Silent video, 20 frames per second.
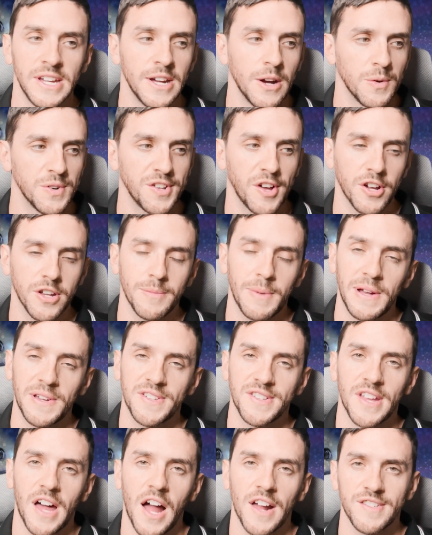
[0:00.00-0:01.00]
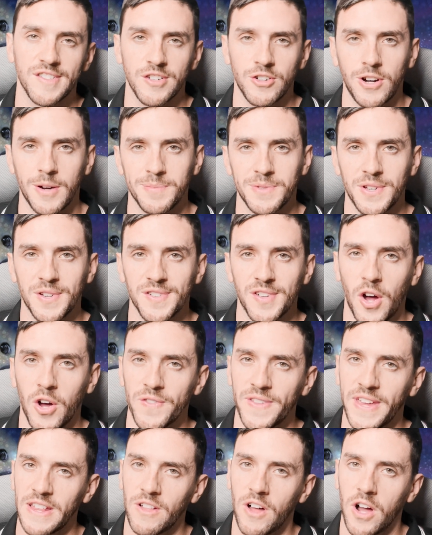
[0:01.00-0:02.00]
We're talking about stocks and cryptos all
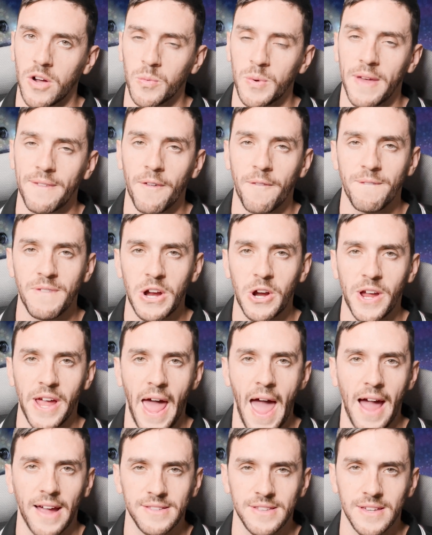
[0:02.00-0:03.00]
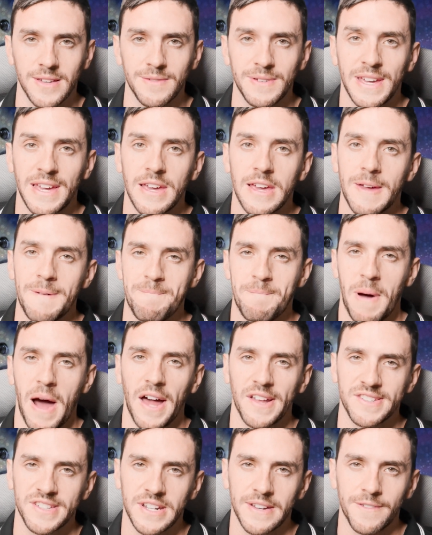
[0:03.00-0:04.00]
long. We have a very active and
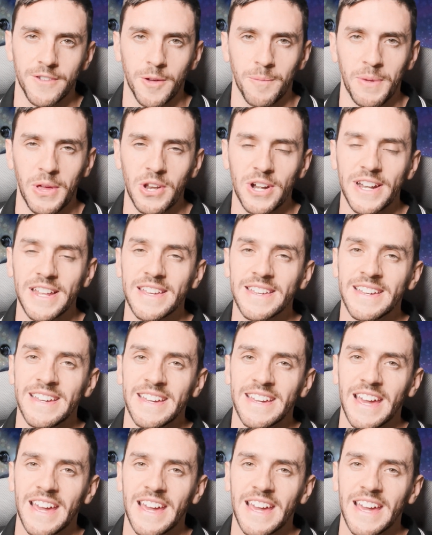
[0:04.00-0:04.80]
positive community.